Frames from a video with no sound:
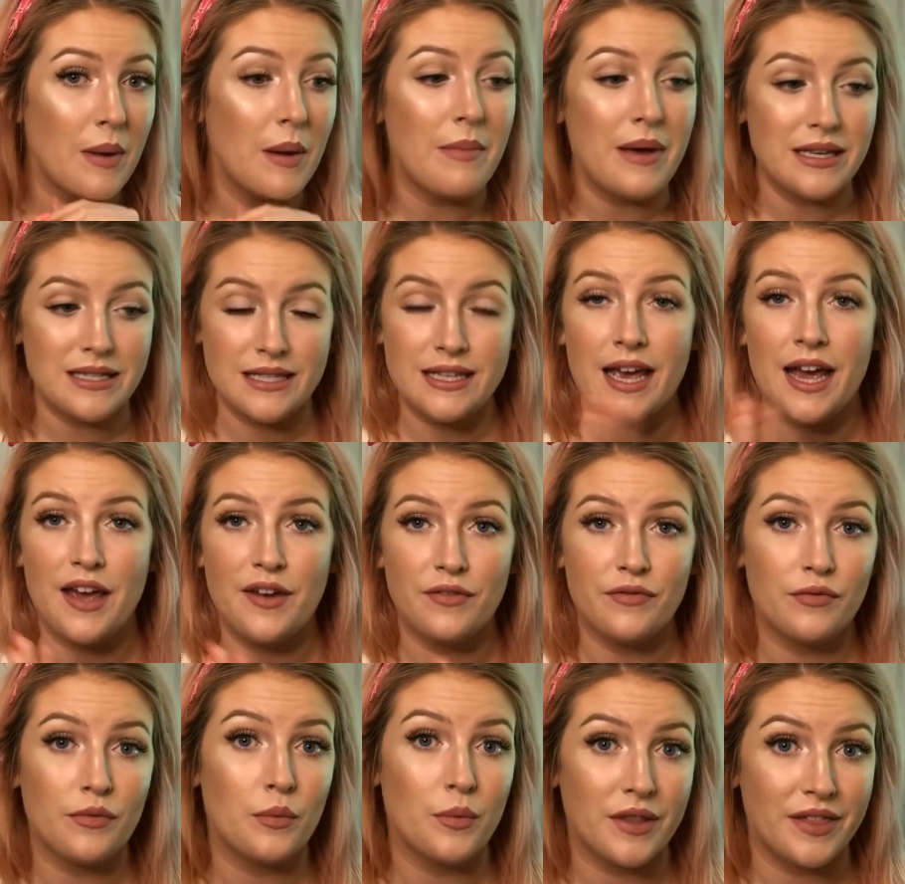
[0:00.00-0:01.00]
my best life
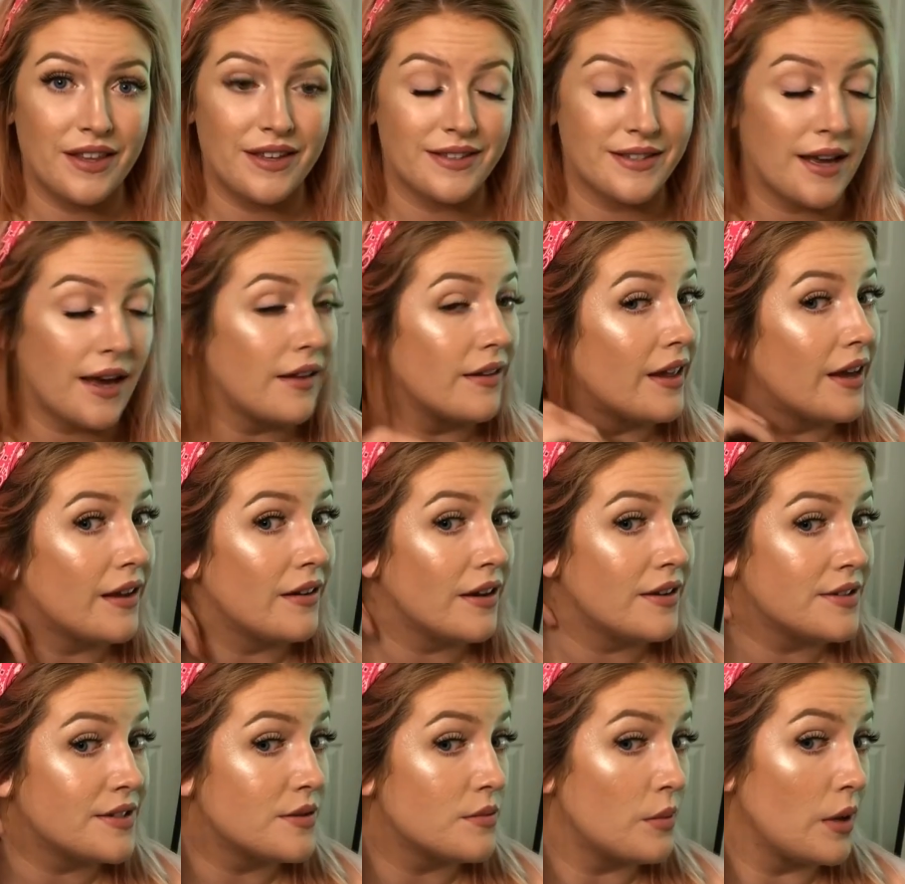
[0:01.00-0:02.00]
with this highlight,
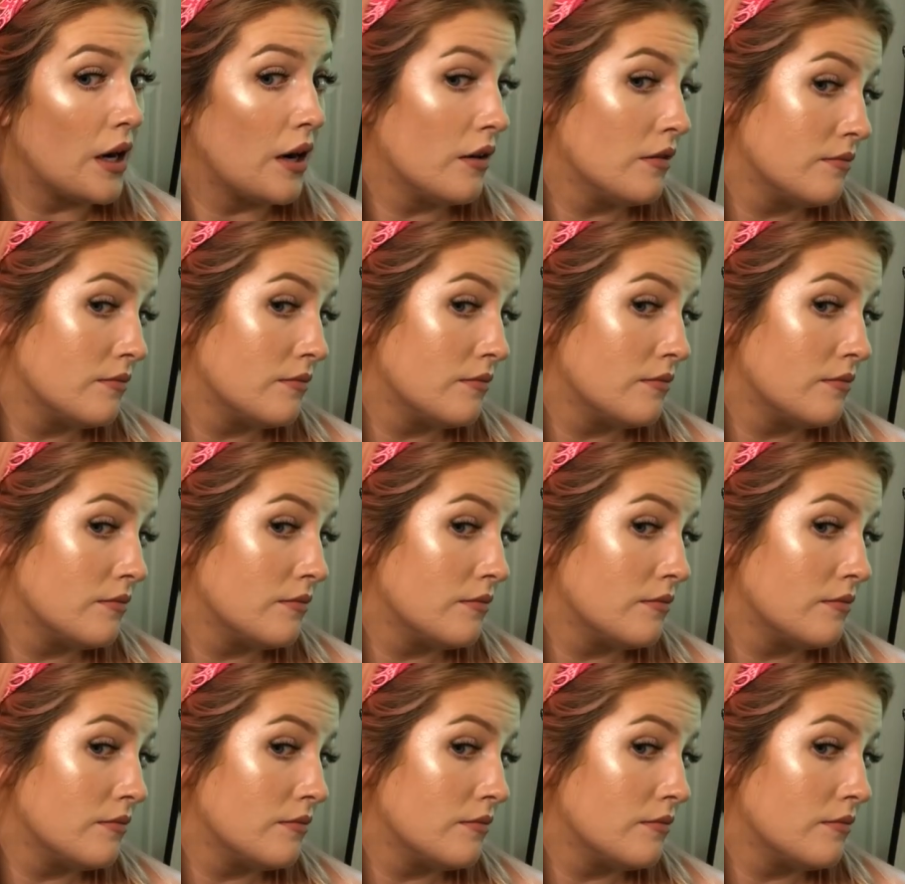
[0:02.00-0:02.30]
I swear.